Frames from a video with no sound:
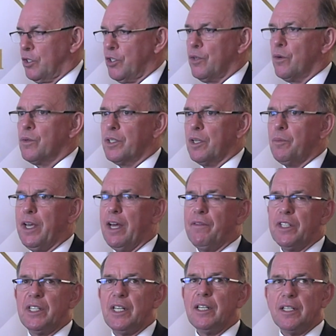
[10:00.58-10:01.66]
Sure. So we have a
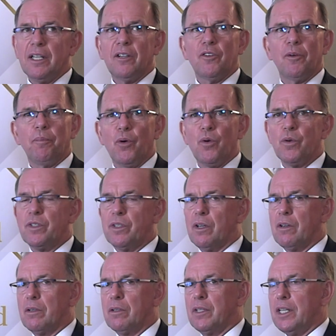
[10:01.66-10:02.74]
detailed report
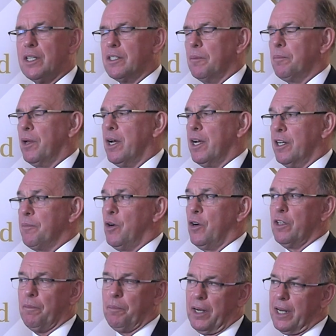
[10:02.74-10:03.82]
on the supply and
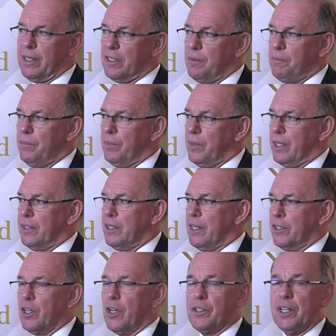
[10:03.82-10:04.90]
demand of platinum
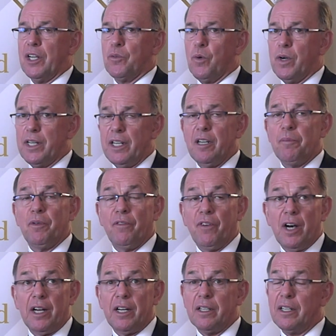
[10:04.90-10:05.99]
that goes out 1 year,
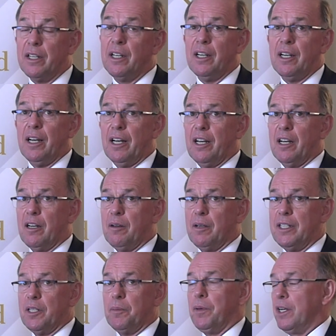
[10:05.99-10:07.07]
provided
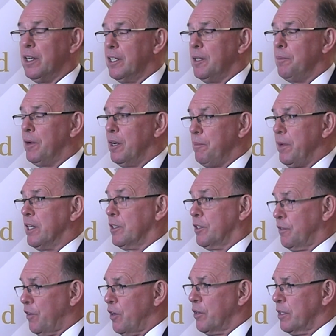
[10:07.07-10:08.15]
independently by Metals
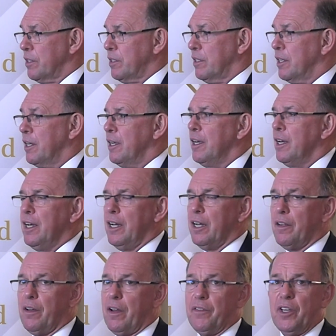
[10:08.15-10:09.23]
Focus.
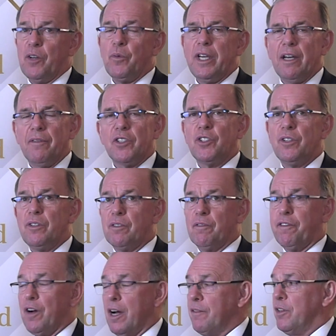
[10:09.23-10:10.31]
And then we have a 2 to
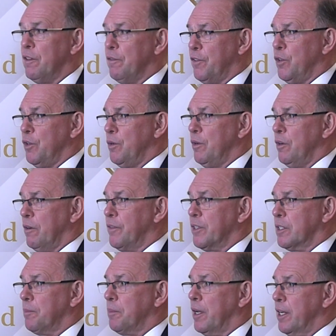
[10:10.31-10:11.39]
5 year view of the
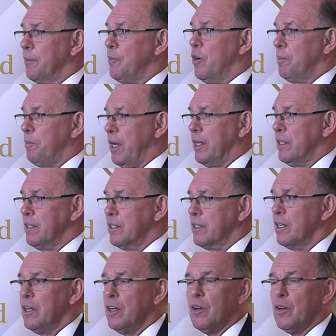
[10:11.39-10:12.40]
supply demand balance.